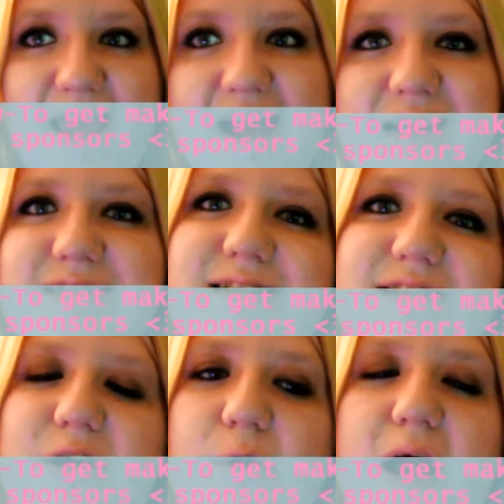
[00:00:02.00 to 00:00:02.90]
guys,
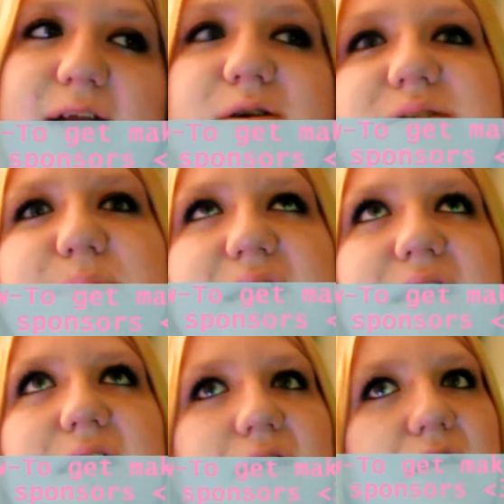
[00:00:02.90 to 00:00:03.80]
so I know it's
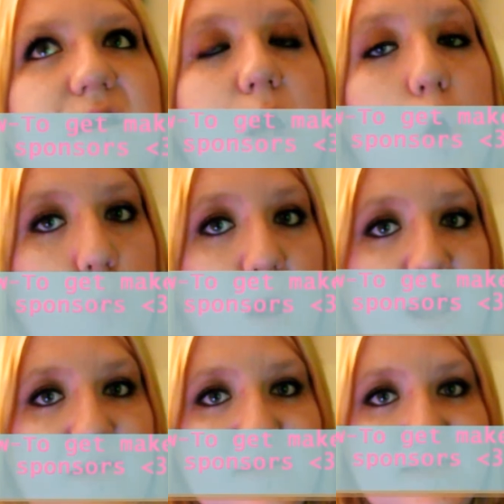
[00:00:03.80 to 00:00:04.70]
been a
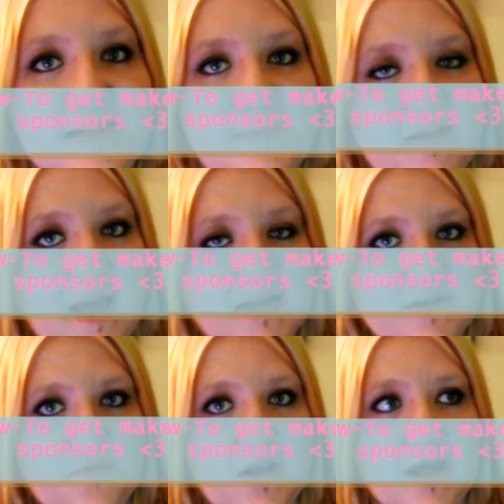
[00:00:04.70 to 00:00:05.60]
while since my last
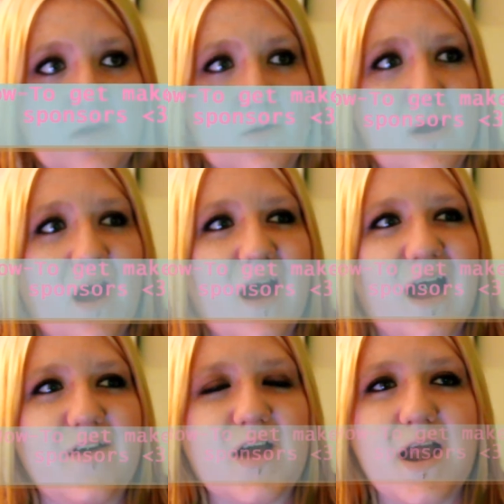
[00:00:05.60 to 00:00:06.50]
video.
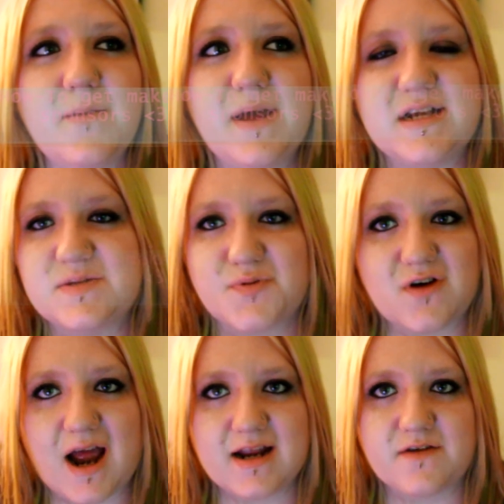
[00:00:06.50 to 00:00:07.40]
I kind of make
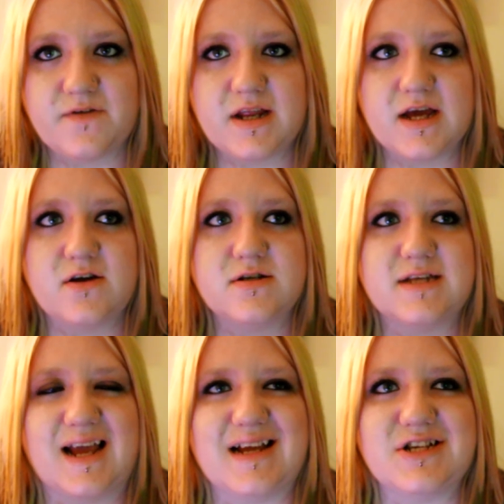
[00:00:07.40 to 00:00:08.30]
sporadic videos,
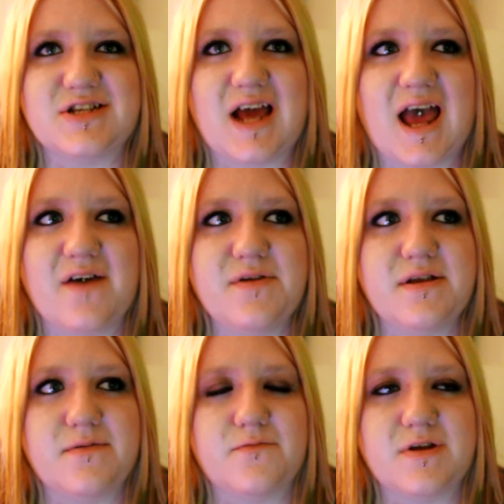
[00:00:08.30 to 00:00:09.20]
like I
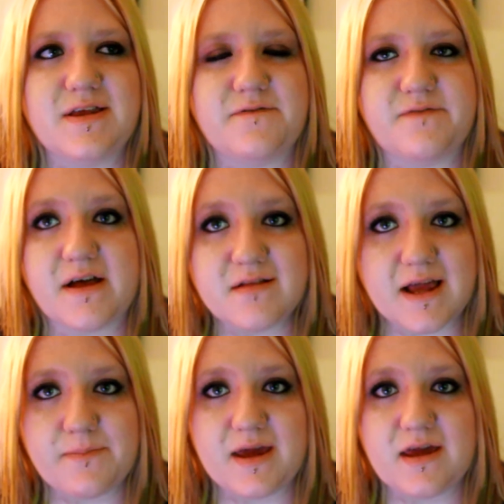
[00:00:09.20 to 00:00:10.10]
haven't really felt
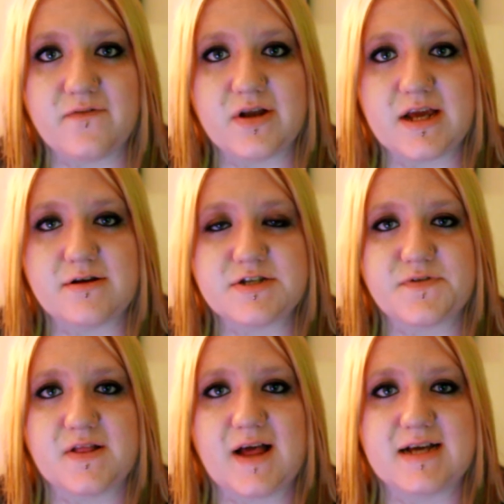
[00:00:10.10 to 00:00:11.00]
like making videos
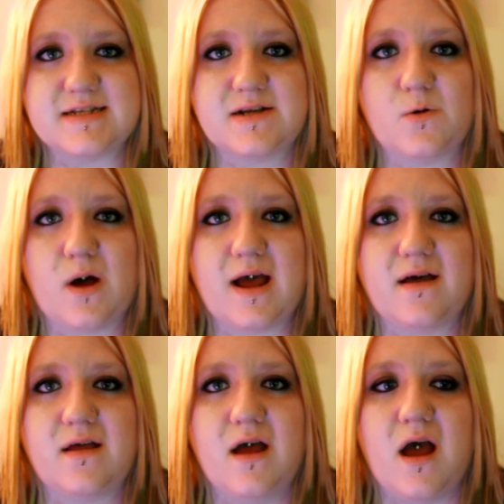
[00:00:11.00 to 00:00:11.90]
for the last little
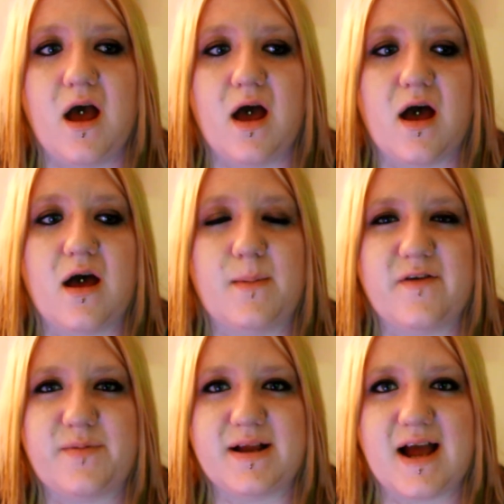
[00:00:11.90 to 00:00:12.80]
while.
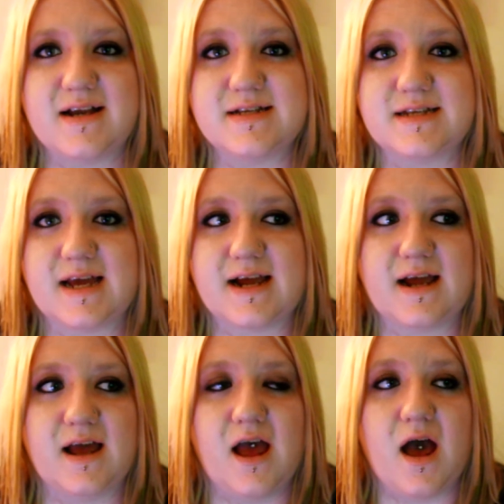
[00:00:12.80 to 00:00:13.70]
I've been kind of
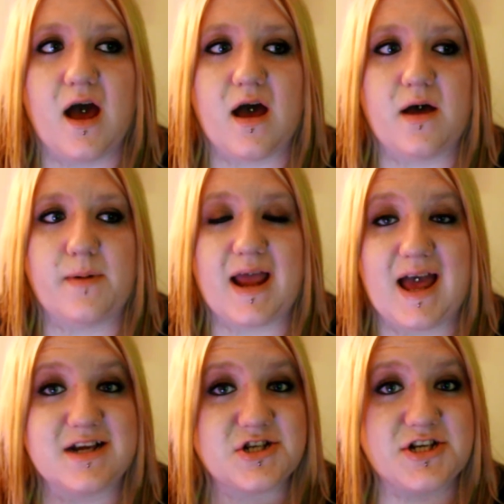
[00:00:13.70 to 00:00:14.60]
sick. I
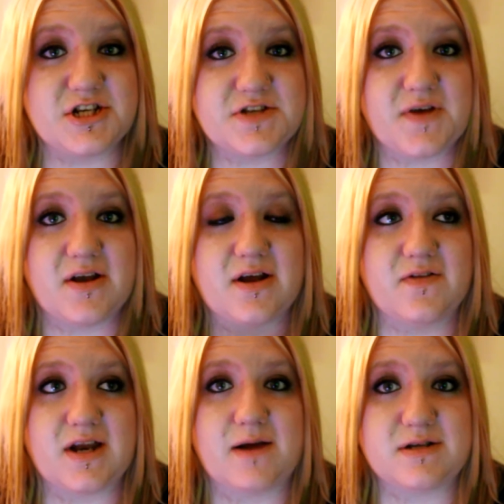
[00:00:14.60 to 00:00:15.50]
actually just found out
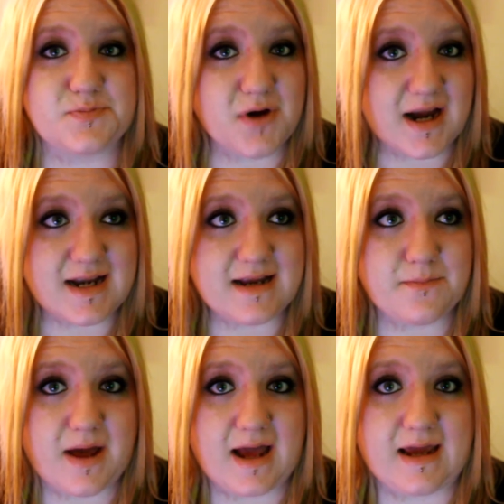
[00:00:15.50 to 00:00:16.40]
that I was pregnant
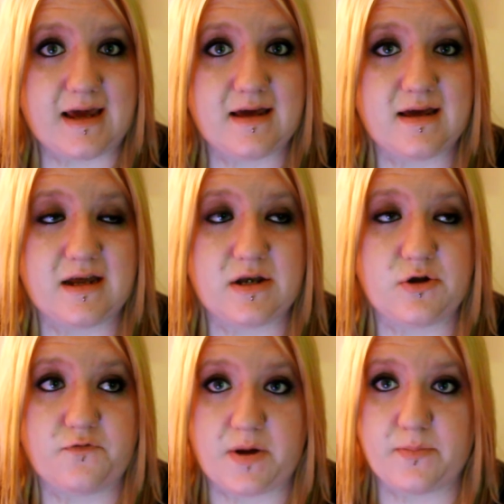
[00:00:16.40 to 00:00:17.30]
back in
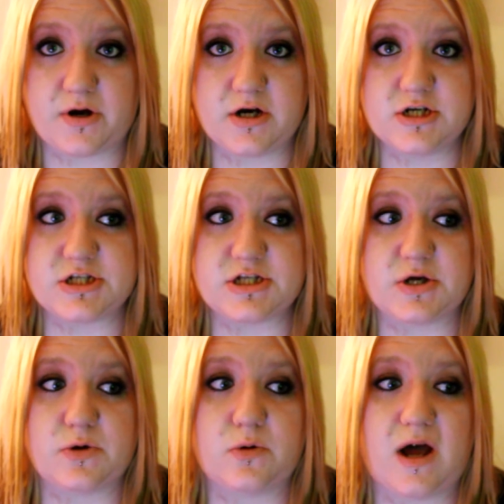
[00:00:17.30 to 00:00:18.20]
November,
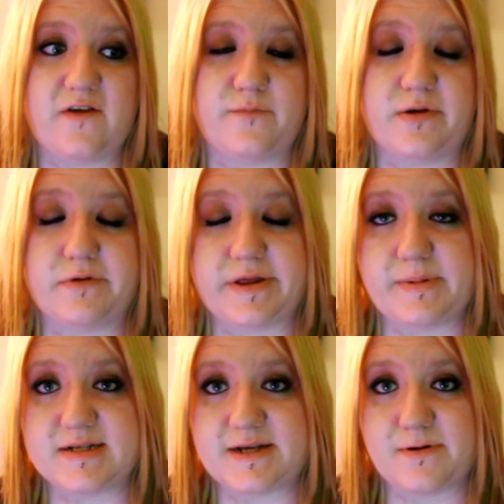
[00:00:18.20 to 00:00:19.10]
so I've been really
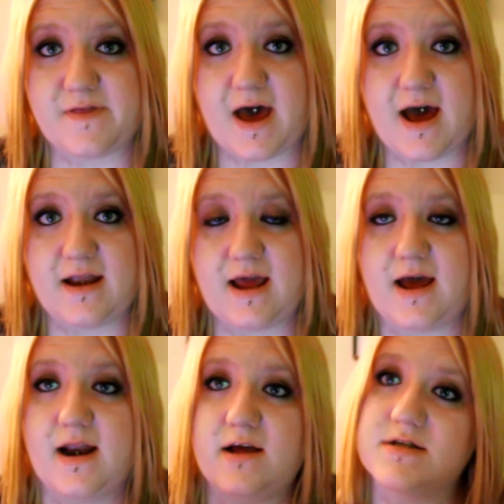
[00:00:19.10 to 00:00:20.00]
busy with that,
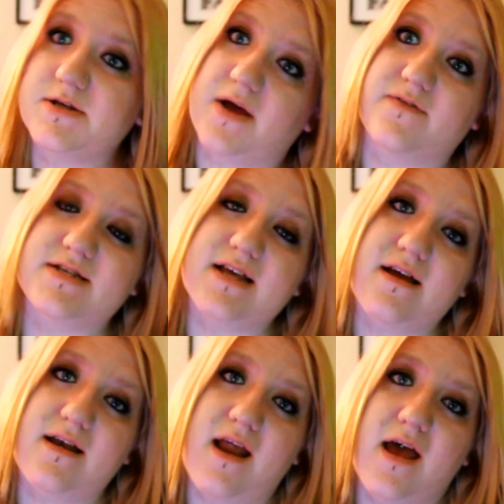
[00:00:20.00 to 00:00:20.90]
and I also have a
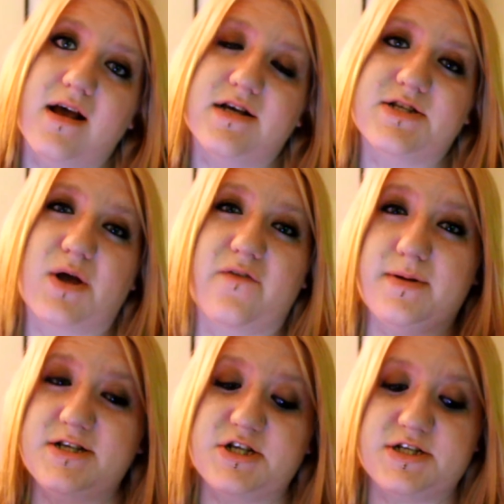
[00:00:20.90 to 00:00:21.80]
son, so I've
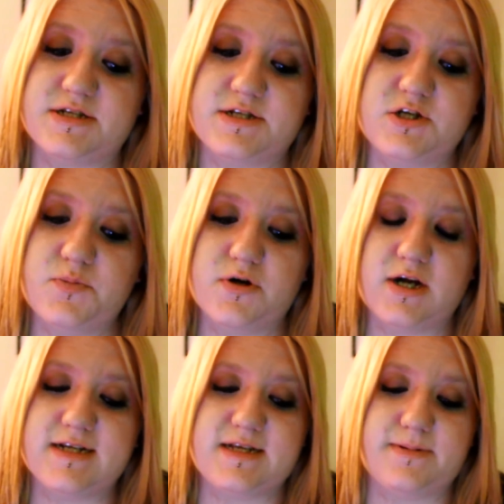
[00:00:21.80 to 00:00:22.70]
been just super
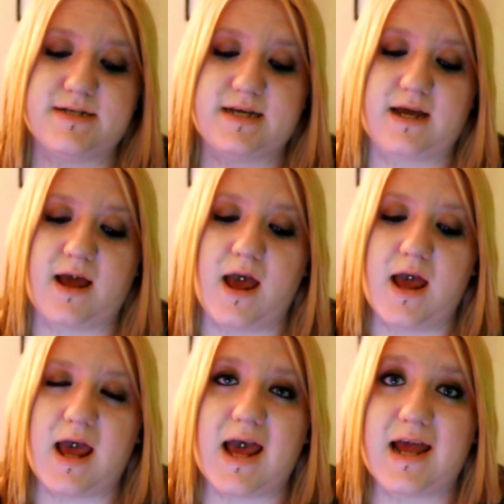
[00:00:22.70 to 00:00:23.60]
crazy busy,
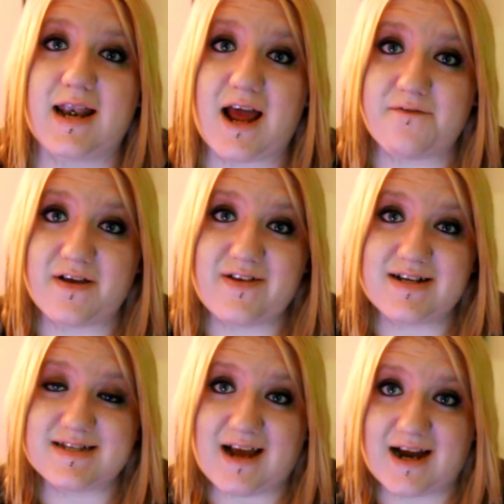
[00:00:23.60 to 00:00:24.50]
and I finally
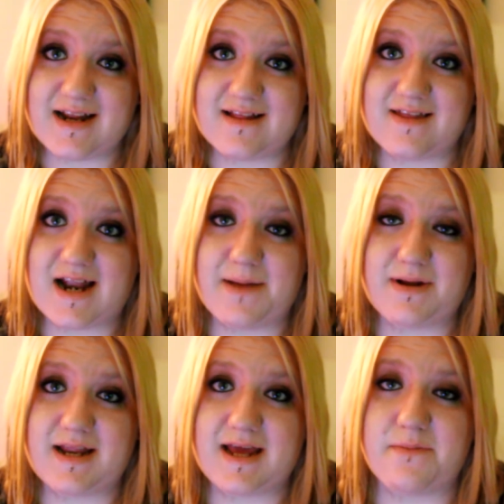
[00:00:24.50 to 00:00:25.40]
decided that I'm
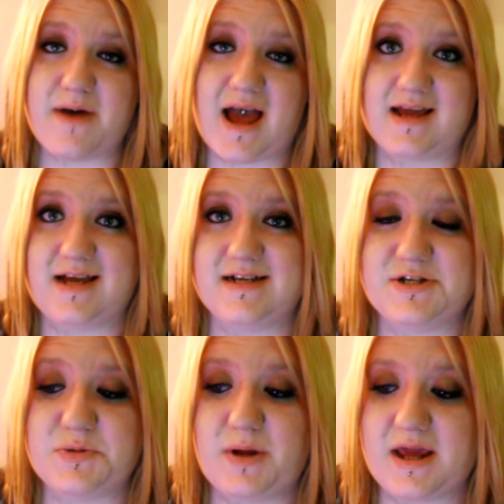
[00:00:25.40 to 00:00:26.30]
gonna get back
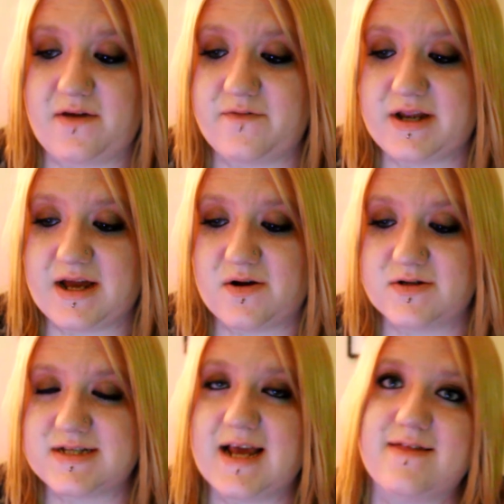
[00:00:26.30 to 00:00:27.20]
into making
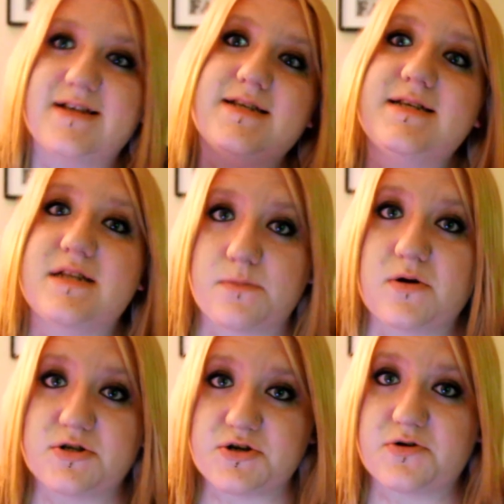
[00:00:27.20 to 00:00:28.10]
videos, and this is the
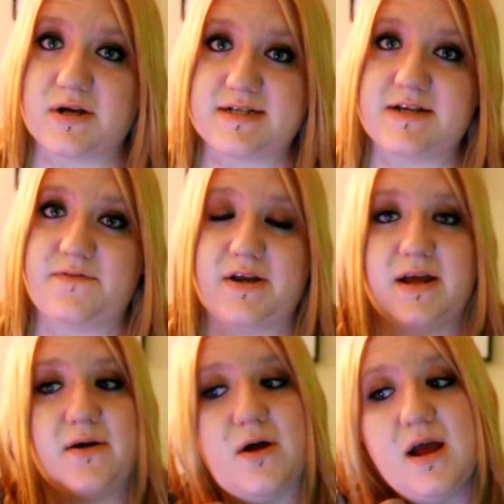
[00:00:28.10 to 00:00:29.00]
most requested
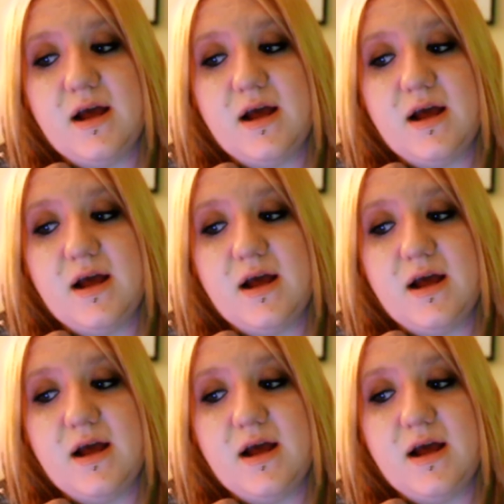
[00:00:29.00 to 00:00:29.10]
video.